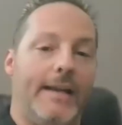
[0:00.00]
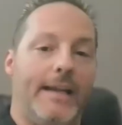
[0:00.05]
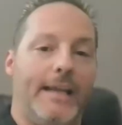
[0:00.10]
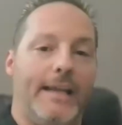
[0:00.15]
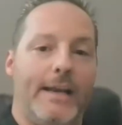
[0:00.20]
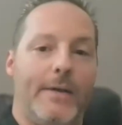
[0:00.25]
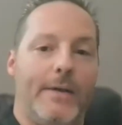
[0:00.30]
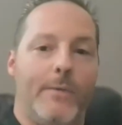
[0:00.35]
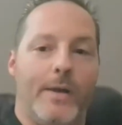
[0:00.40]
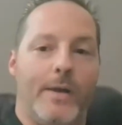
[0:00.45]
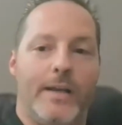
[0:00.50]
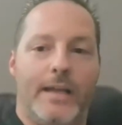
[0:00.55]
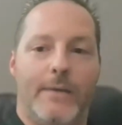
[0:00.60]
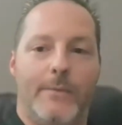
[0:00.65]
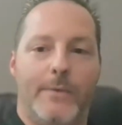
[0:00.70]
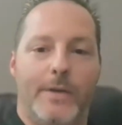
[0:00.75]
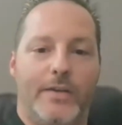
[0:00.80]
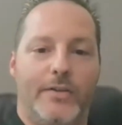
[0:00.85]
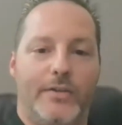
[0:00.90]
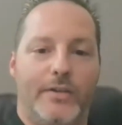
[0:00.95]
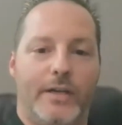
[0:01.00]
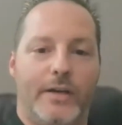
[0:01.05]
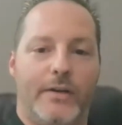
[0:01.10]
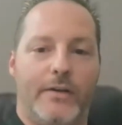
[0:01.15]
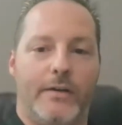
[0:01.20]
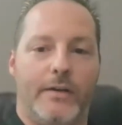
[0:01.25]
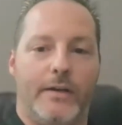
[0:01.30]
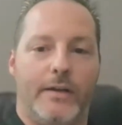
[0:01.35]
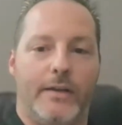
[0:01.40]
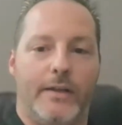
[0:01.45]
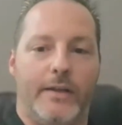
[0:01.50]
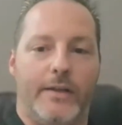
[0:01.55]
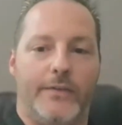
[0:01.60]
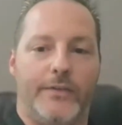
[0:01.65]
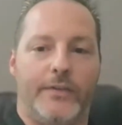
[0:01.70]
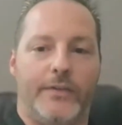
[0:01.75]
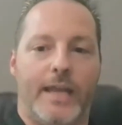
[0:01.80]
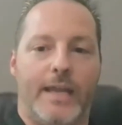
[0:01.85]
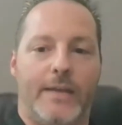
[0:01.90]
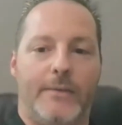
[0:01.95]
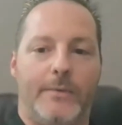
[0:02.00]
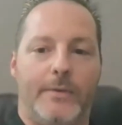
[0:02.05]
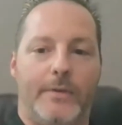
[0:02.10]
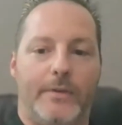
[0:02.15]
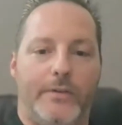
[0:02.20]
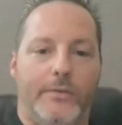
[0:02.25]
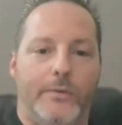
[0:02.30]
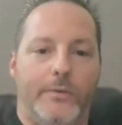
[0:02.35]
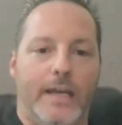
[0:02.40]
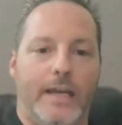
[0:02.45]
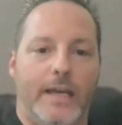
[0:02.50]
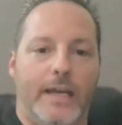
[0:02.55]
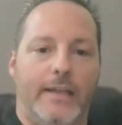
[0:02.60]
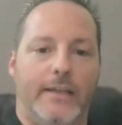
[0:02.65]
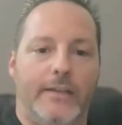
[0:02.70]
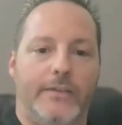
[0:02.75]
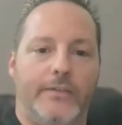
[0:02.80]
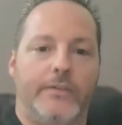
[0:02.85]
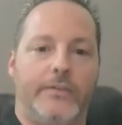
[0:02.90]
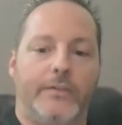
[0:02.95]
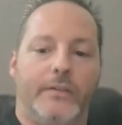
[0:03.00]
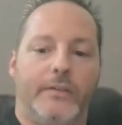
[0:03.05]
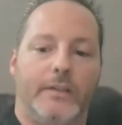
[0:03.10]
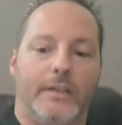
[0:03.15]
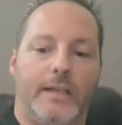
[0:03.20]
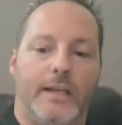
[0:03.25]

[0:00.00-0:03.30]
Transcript: Yeah, and I want to share a slide with you guys,